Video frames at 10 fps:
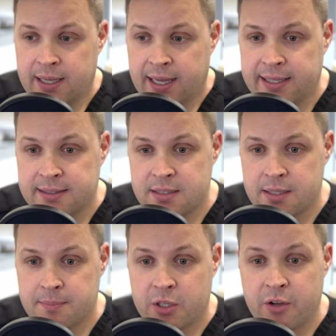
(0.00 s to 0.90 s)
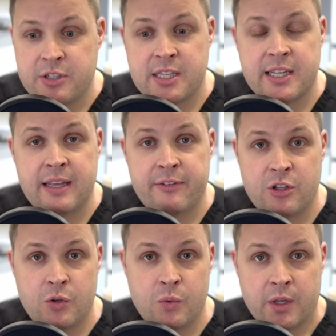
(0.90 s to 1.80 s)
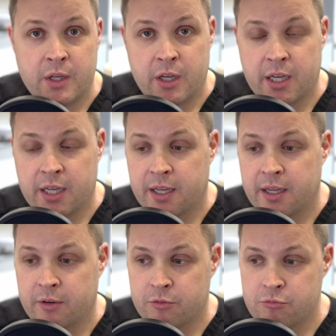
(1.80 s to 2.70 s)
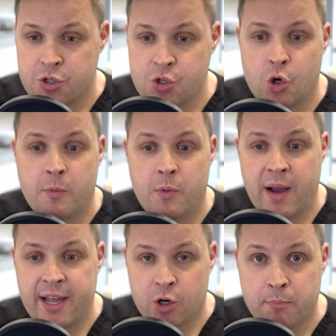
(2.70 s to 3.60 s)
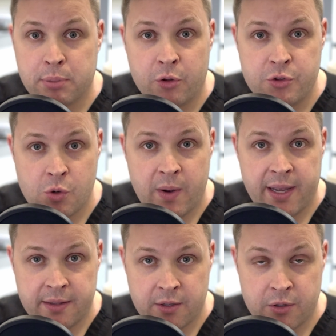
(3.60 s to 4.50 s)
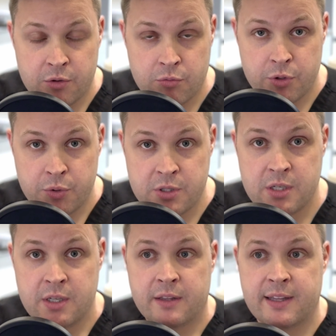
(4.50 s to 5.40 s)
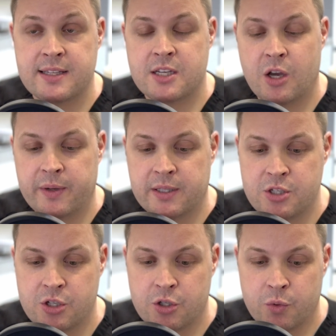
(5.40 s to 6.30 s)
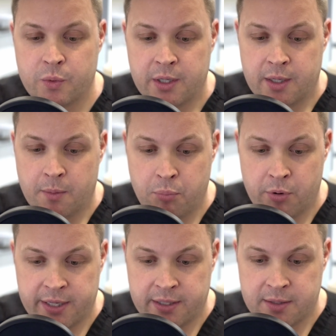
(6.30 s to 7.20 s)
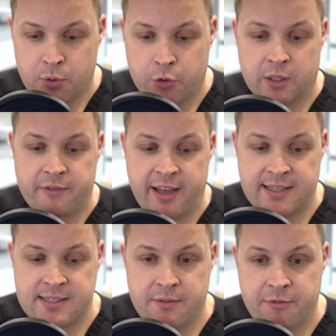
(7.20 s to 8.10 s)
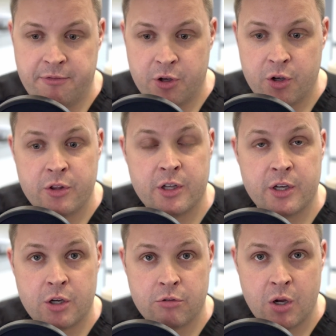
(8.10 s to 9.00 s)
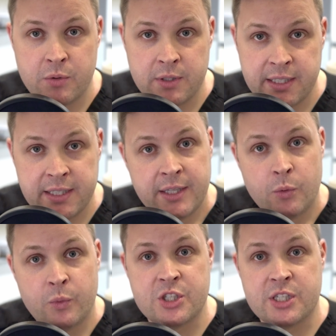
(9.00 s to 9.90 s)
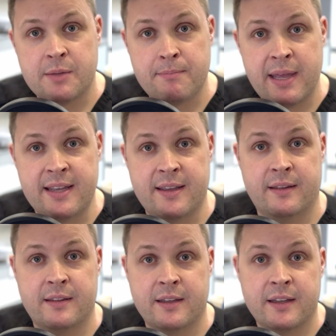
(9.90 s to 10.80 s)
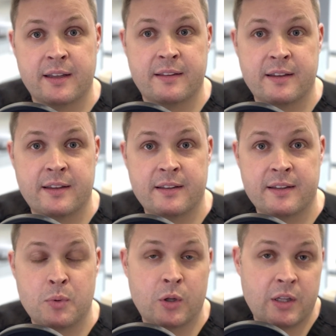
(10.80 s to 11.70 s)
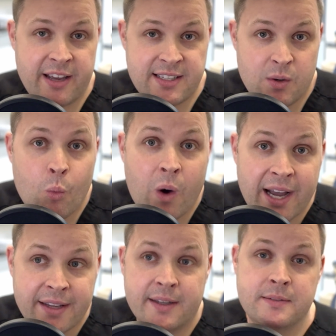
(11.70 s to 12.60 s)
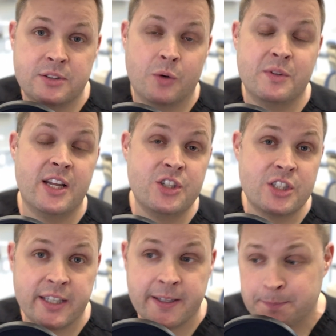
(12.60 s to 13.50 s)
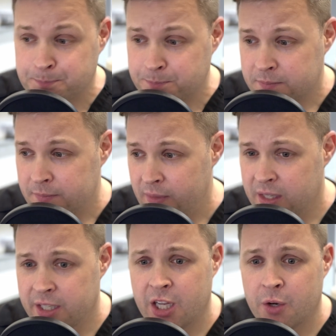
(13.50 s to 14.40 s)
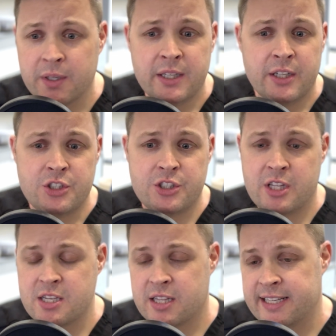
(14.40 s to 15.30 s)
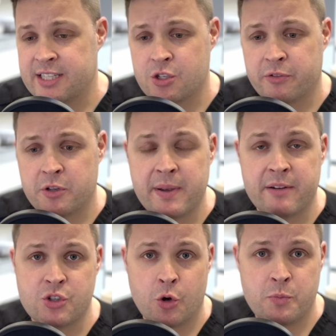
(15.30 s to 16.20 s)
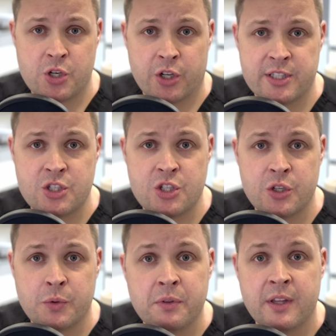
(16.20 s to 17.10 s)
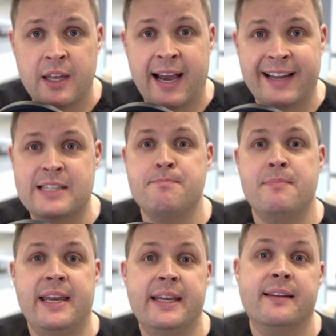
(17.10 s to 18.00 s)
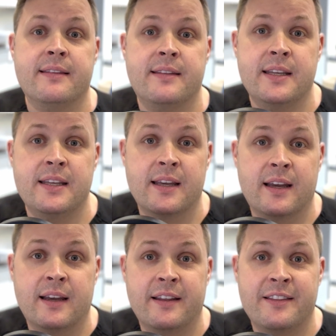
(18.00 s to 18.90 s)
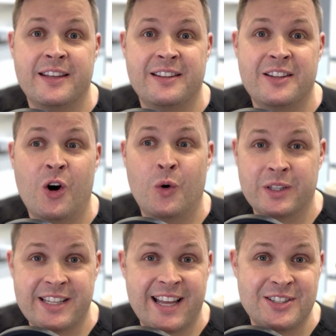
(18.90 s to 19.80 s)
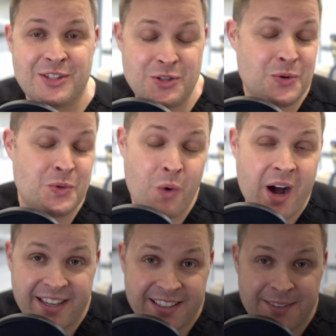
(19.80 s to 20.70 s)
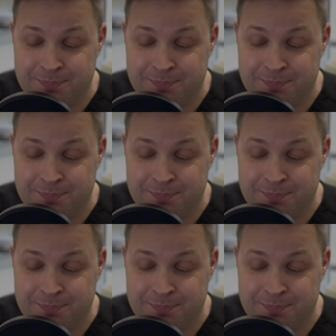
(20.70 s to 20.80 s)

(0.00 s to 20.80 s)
And, um, and obviously, if you uh, resorb away or blunt away the, the root, that's going to bring the portal of exit further coronally, which is going to make the, the, the portal of exit wider. So essentially, you know, this lady suffered a bit of resorption on this tooth, and it's made the uh, the the hole at the end of the tooth wider.